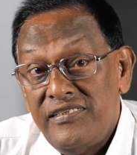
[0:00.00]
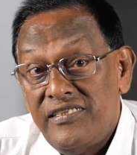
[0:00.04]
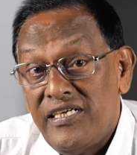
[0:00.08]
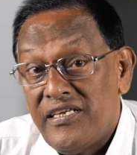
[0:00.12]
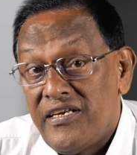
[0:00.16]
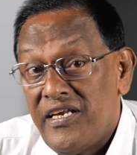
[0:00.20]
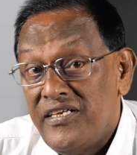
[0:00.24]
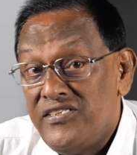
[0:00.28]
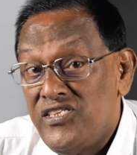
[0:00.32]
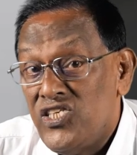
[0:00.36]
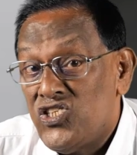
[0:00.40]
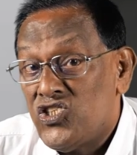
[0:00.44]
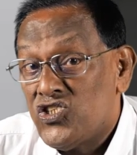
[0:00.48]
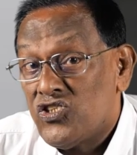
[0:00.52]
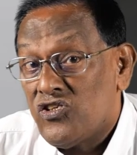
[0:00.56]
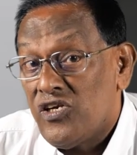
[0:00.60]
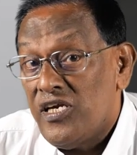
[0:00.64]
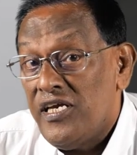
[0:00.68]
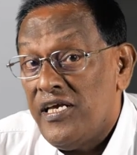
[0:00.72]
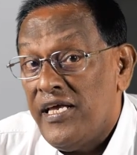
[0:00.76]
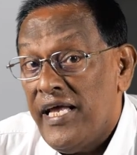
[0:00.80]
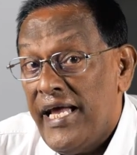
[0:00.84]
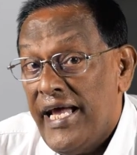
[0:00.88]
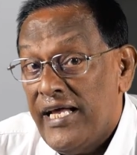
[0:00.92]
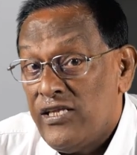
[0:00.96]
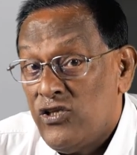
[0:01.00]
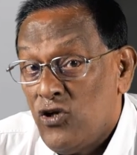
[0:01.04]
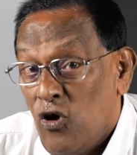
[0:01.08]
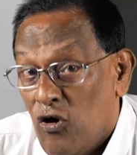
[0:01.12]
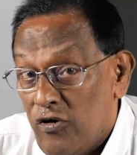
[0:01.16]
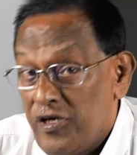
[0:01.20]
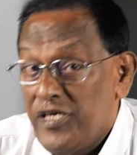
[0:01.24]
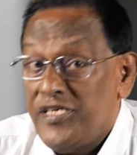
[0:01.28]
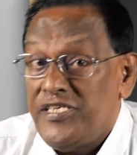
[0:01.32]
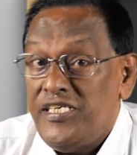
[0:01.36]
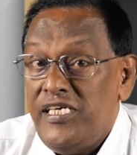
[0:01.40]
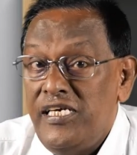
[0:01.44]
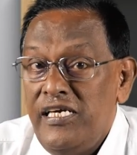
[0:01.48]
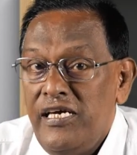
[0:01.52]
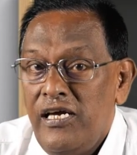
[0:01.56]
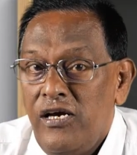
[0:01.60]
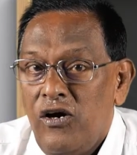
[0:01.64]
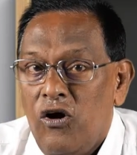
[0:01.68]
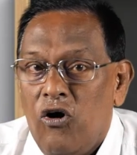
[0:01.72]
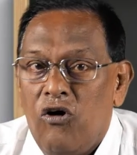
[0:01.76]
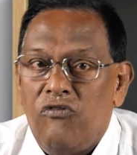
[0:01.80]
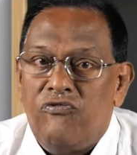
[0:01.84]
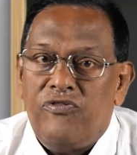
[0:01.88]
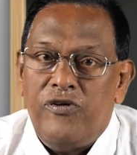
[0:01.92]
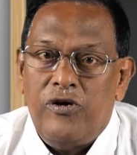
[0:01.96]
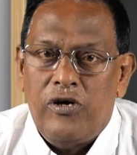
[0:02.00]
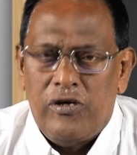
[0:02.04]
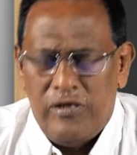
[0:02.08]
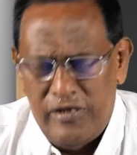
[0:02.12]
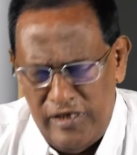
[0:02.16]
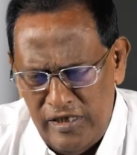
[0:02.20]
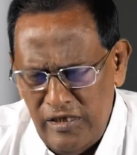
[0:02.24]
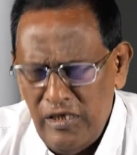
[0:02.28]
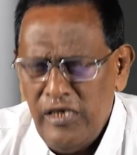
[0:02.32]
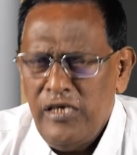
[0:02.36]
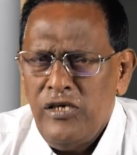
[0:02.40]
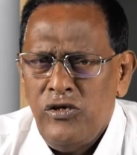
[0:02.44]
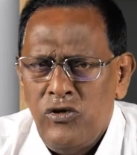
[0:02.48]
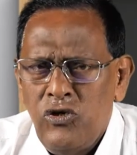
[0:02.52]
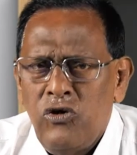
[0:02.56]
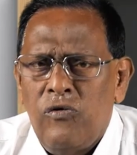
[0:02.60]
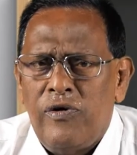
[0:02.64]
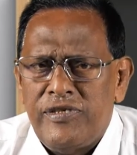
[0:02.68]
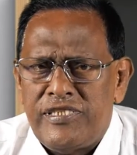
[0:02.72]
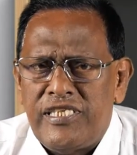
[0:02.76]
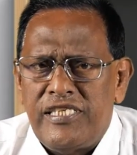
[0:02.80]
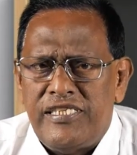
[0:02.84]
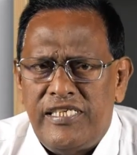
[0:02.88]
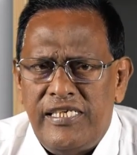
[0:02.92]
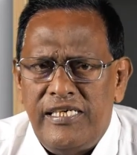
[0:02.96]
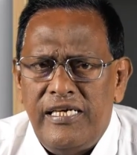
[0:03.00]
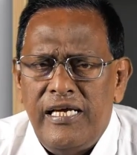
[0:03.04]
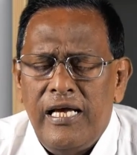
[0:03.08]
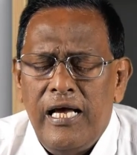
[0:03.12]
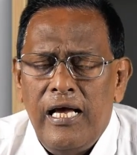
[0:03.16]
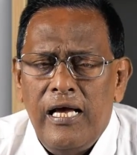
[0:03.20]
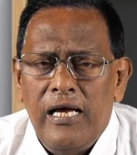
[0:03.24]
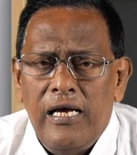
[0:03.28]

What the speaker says: registering authority of your university,